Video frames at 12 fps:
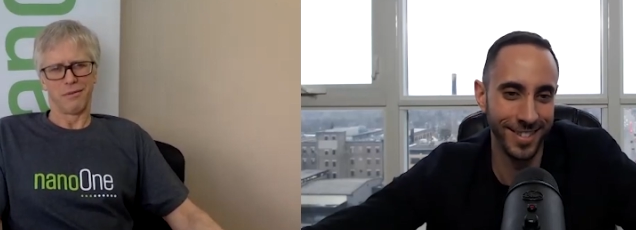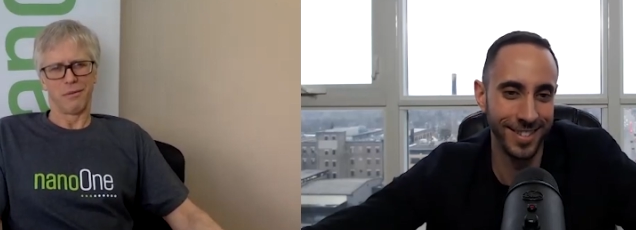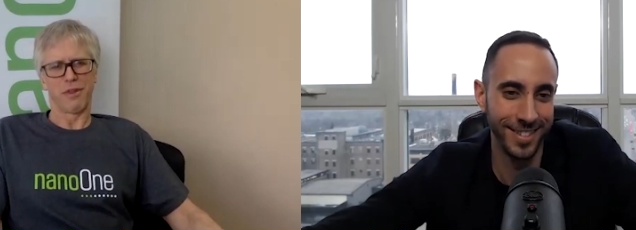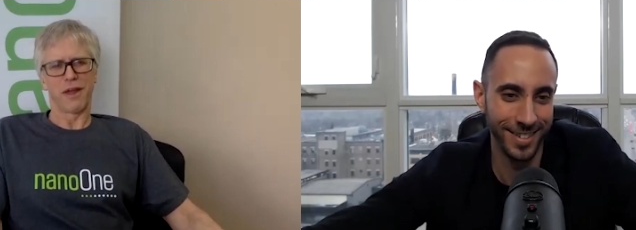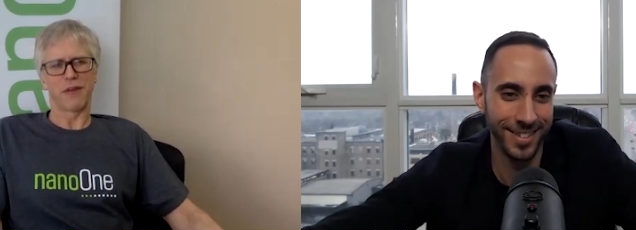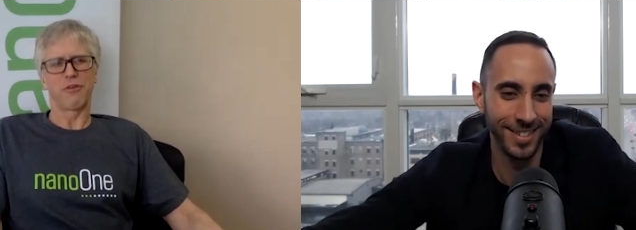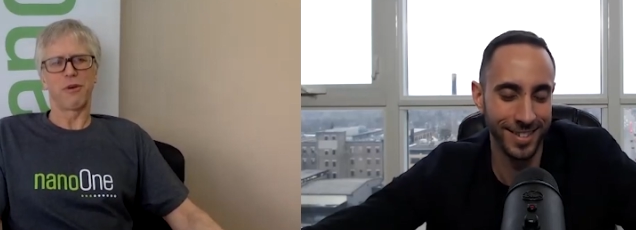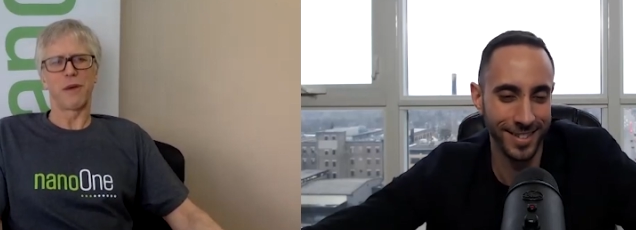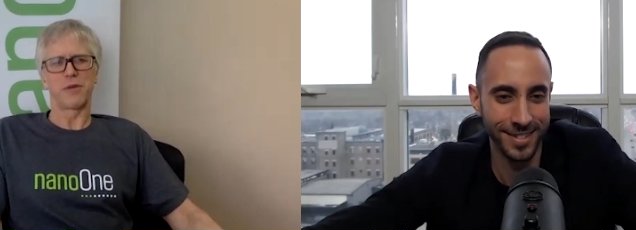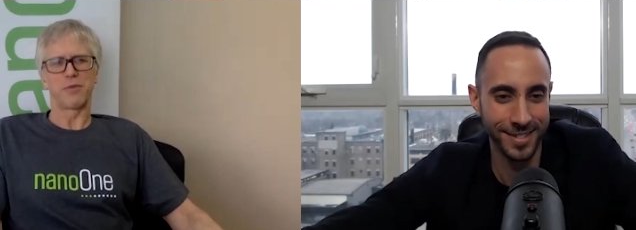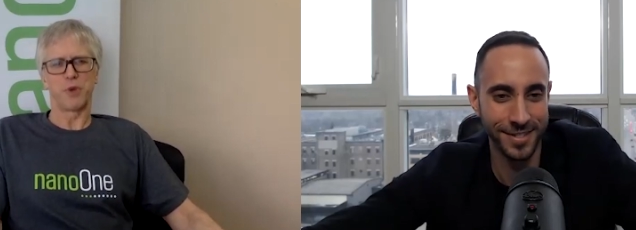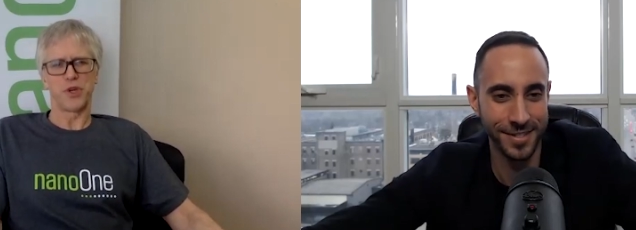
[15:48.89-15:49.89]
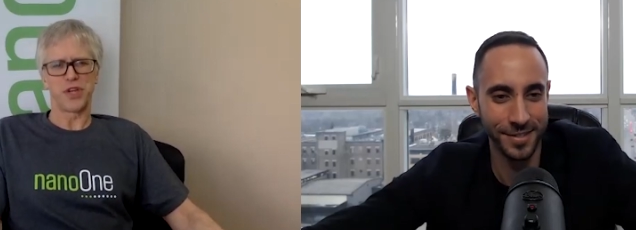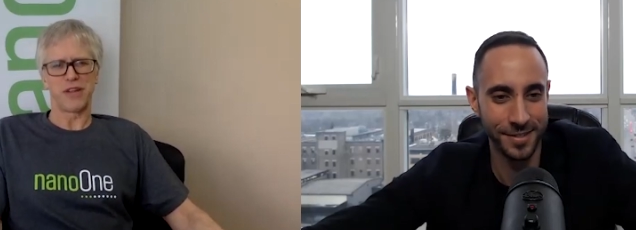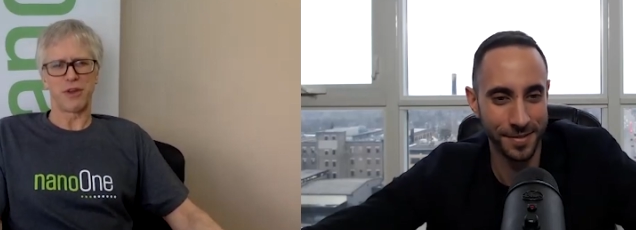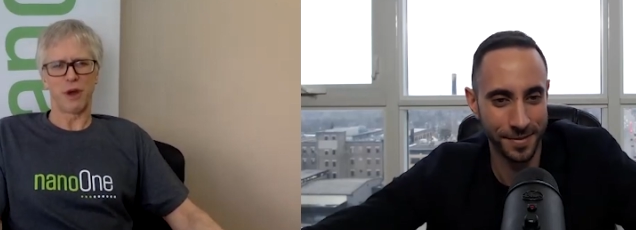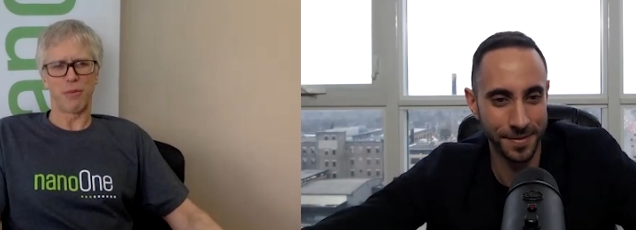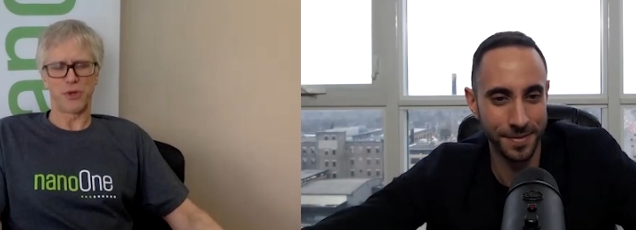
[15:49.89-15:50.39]
Speaker 1: Well, thanks very much.
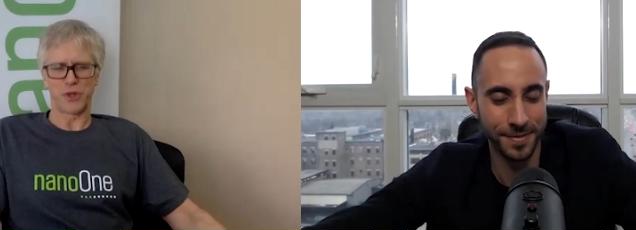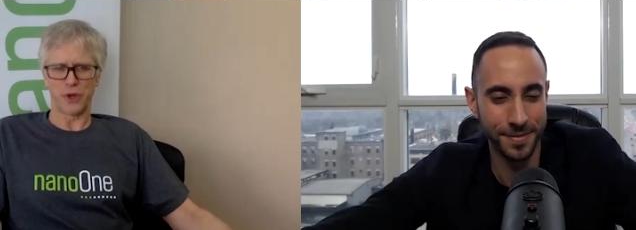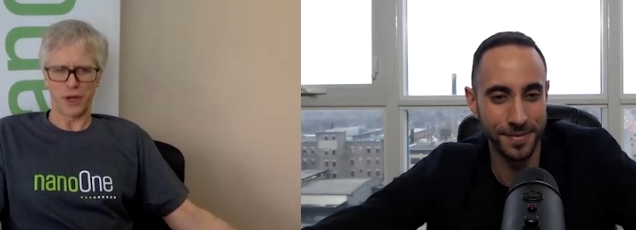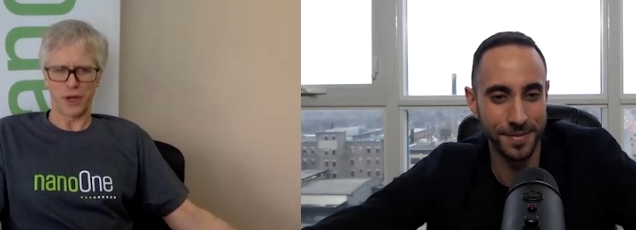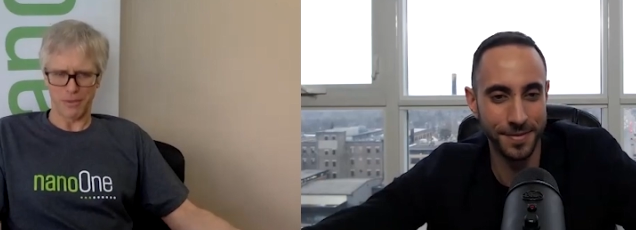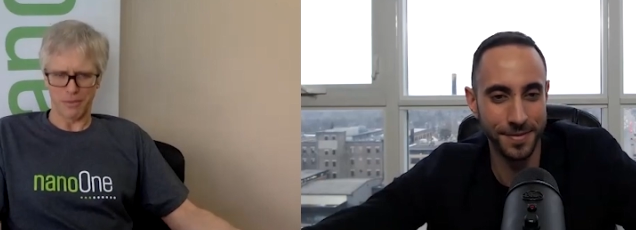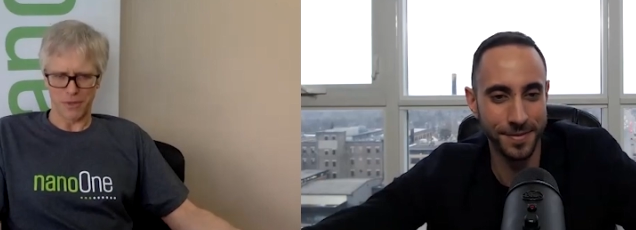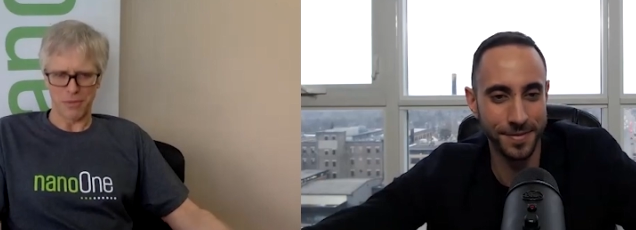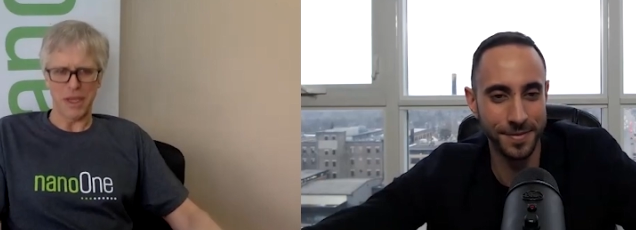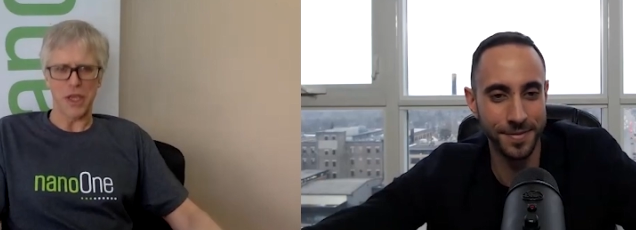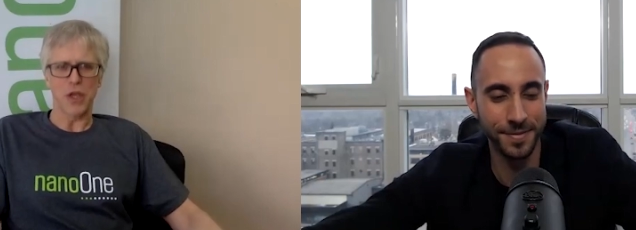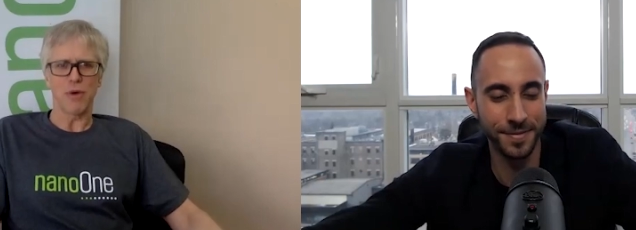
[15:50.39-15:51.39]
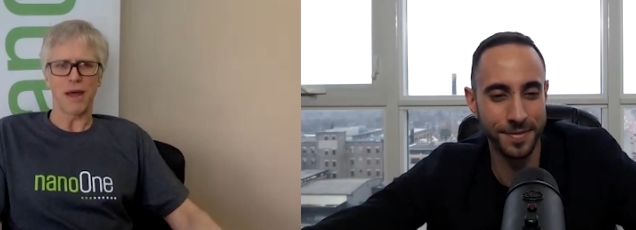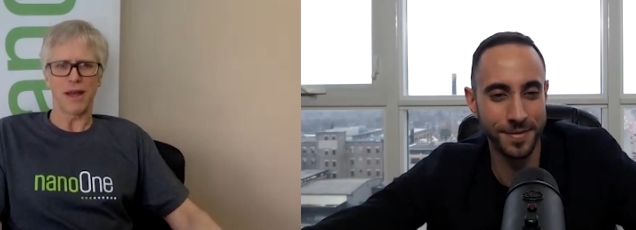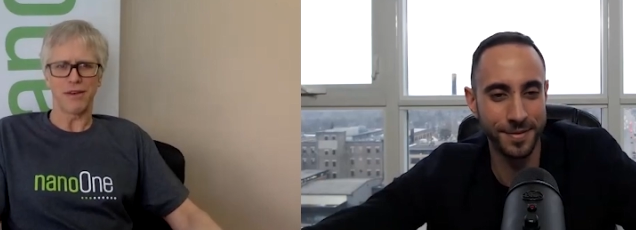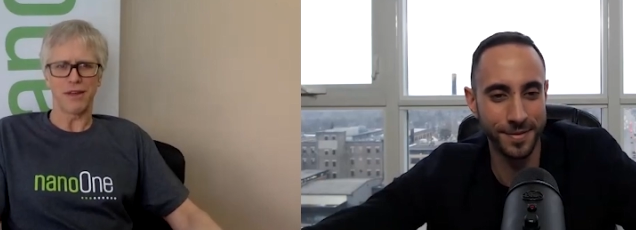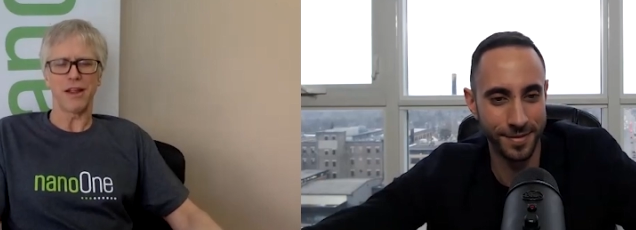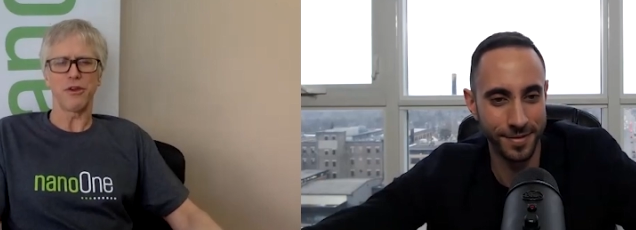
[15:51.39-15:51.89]
Appreciate the opportunity to, to meet you
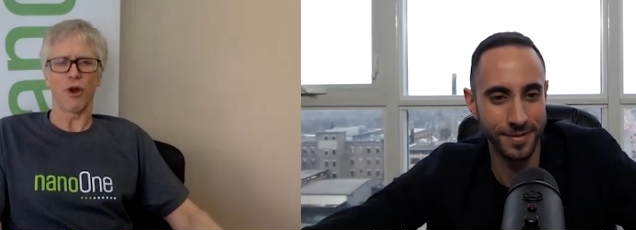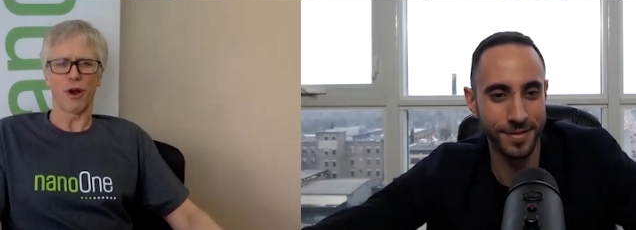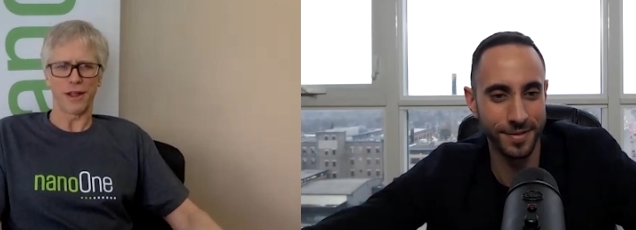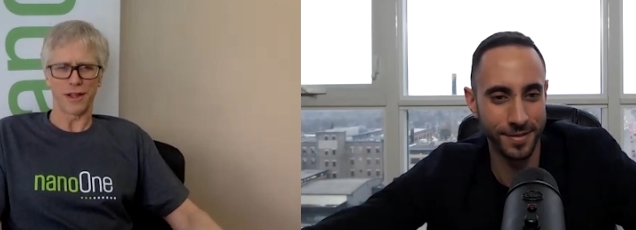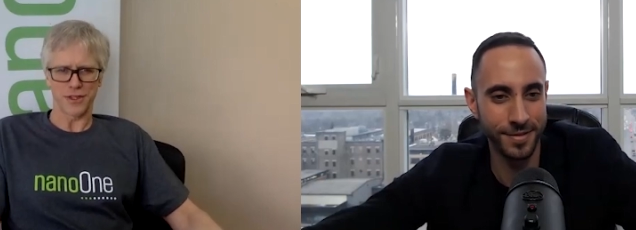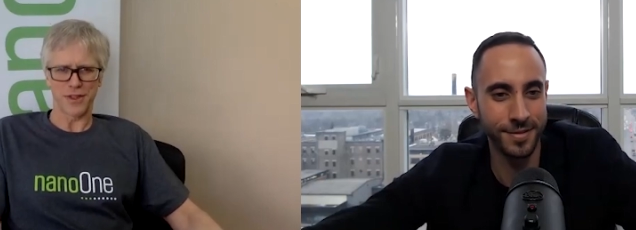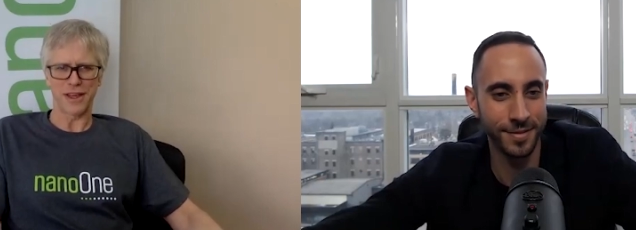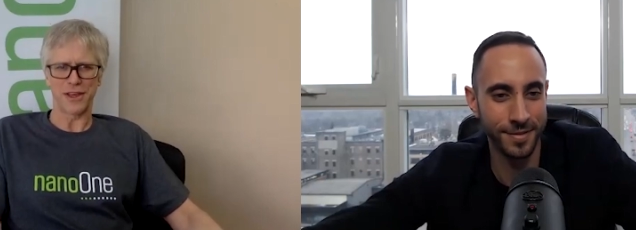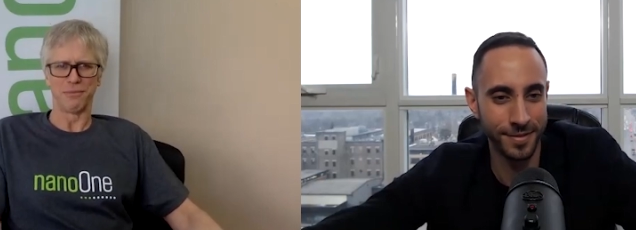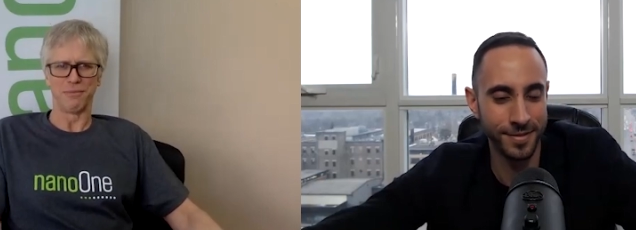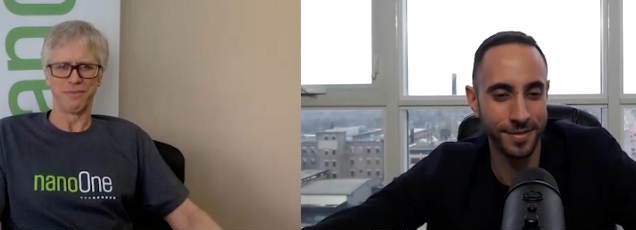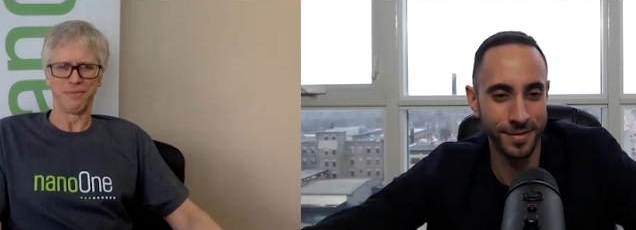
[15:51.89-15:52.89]
and, and your audience. Thank you.